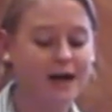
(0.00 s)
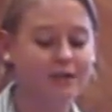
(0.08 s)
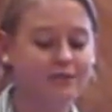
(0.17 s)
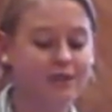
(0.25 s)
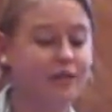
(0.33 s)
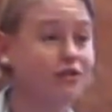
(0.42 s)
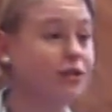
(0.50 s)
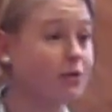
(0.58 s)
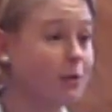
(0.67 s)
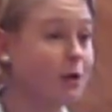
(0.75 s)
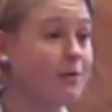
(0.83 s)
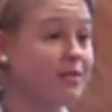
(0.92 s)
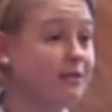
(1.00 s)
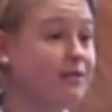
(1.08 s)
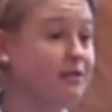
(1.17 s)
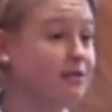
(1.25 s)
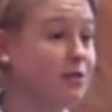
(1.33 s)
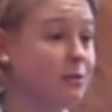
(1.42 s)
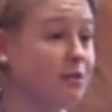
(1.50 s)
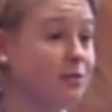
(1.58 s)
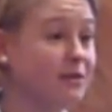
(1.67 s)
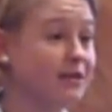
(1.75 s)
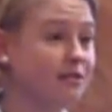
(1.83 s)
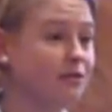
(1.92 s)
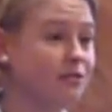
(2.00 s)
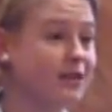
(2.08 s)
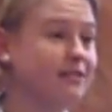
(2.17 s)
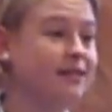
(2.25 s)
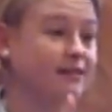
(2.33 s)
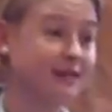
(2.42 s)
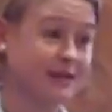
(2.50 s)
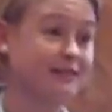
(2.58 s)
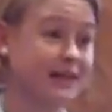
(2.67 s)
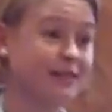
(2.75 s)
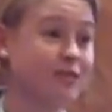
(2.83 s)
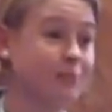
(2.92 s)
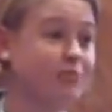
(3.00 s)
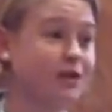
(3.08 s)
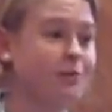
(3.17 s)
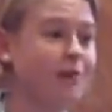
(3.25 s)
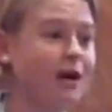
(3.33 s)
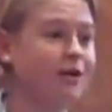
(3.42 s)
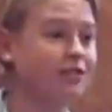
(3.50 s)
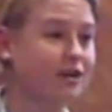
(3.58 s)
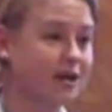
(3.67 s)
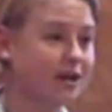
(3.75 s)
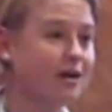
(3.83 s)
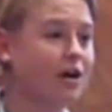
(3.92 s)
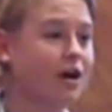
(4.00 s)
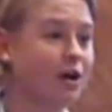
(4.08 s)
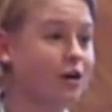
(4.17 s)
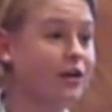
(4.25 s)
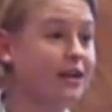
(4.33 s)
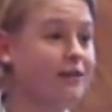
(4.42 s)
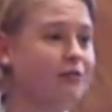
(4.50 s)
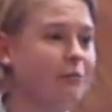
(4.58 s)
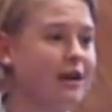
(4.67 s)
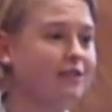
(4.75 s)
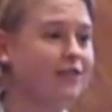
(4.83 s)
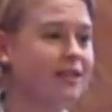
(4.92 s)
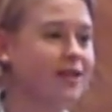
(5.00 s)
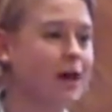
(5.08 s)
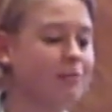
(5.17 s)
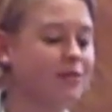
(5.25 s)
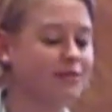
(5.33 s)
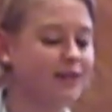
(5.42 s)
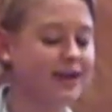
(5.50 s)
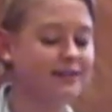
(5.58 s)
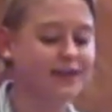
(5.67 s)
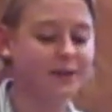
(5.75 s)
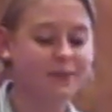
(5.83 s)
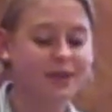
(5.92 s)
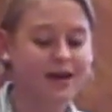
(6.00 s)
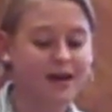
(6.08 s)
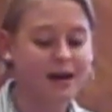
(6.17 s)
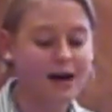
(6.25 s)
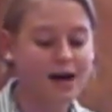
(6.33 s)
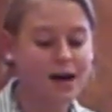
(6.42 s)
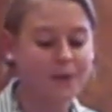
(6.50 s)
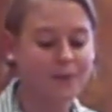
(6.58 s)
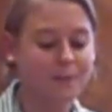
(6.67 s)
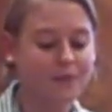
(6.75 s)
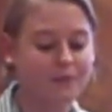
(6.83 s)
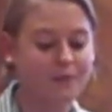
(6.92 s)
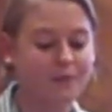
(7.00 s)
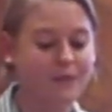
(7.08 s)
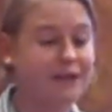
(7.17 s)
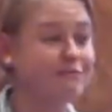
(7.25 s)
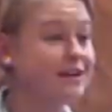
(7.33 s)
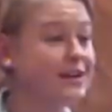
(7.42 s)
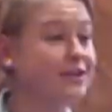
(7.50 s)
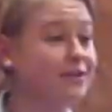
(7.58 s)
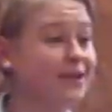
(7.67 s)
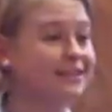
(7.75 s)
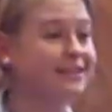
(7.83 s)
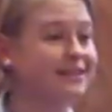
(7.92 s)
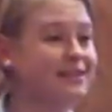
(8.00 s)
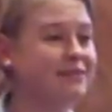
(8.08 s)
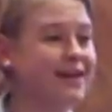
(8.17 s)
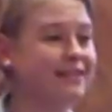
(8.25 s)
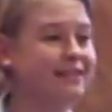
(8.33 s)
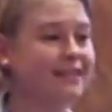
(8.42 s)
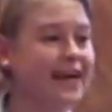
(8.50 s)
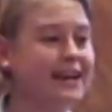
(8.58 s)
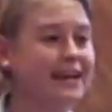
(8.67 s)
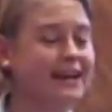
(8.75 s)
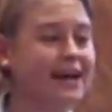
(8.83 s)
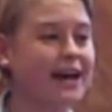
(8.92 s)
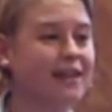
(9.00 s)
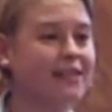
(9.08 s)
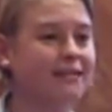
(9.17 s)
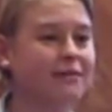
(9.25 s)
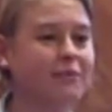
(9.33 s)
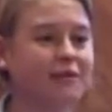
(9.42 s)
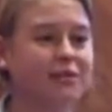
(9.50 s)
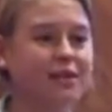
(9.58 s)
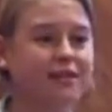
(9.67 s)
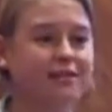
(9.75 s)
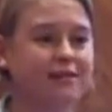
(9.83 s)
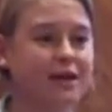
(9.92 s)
So at the moment there isn't the meet and greet, it's literally pre-departure online information that they're providing. But really good question about the scaling, and that's something that,